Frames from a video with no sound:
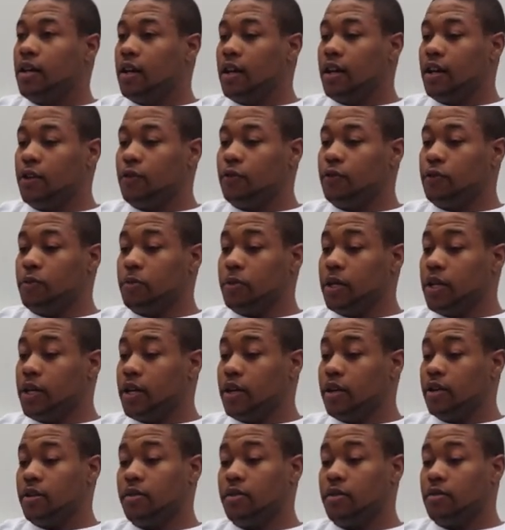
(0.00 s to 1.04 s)
And from
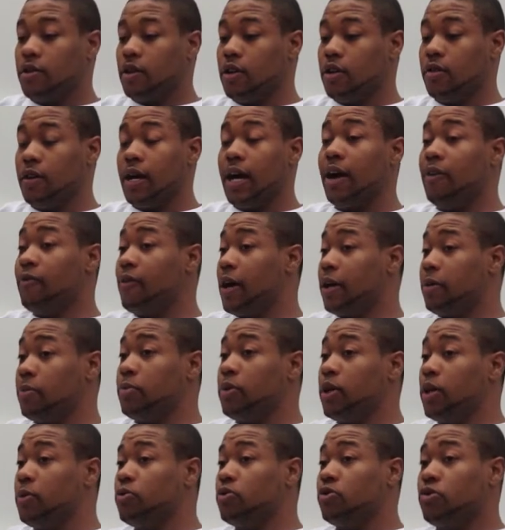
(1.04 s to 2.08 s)
there, you know, I write a
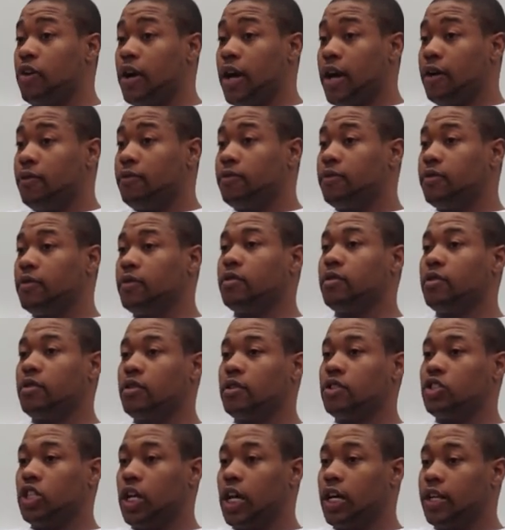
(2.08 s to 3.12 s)
bubble graph,
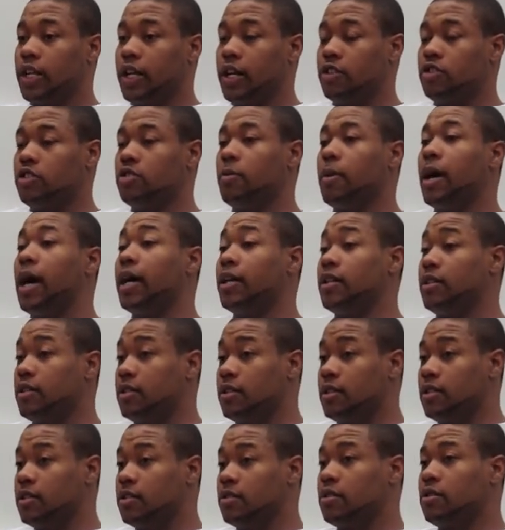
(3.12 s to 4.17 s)
jot down some
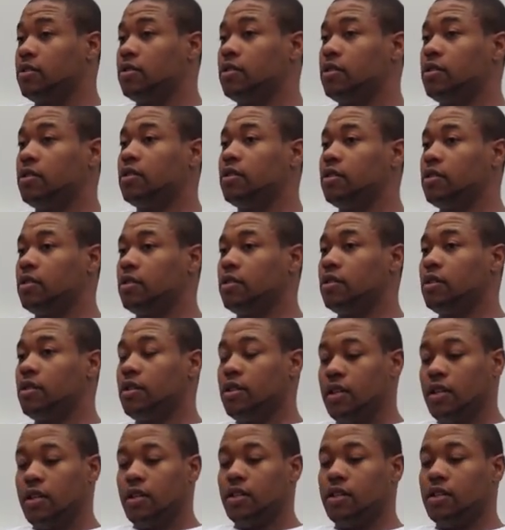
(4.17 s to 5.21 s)
ideas
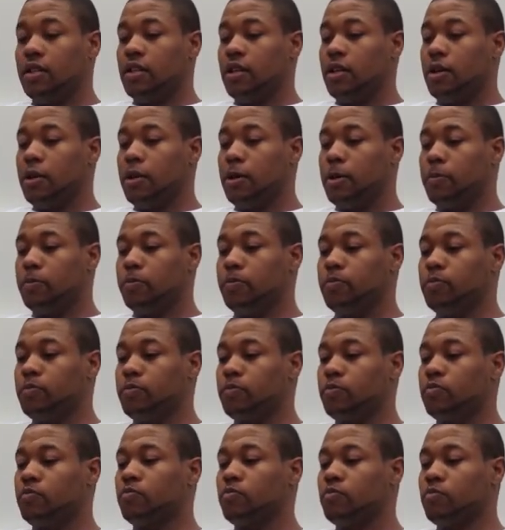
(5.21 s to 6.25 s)
um,
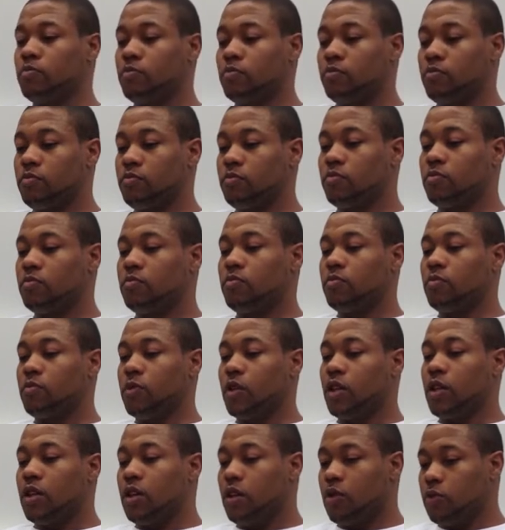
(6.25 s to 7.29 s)

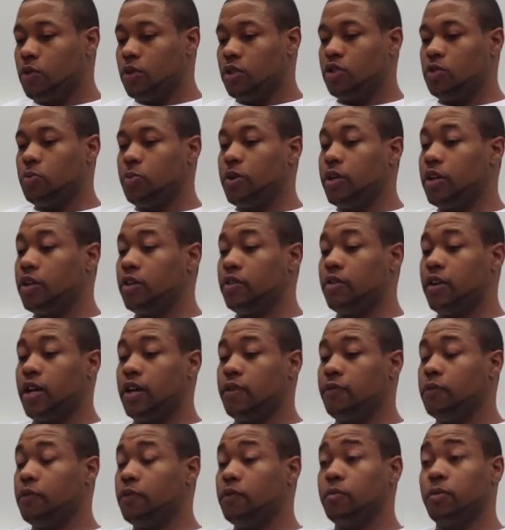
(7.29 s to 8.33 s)
help with this
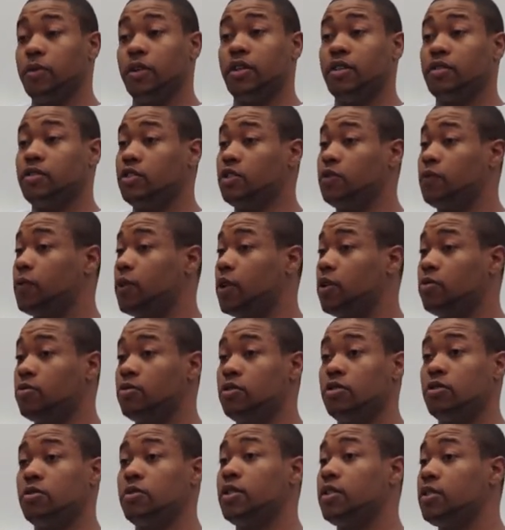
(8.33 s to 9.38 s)
paragraph, and from there it just flows
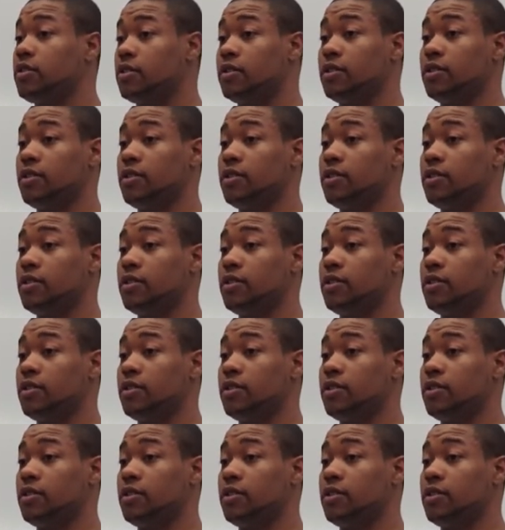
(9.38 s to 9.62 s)
so easy.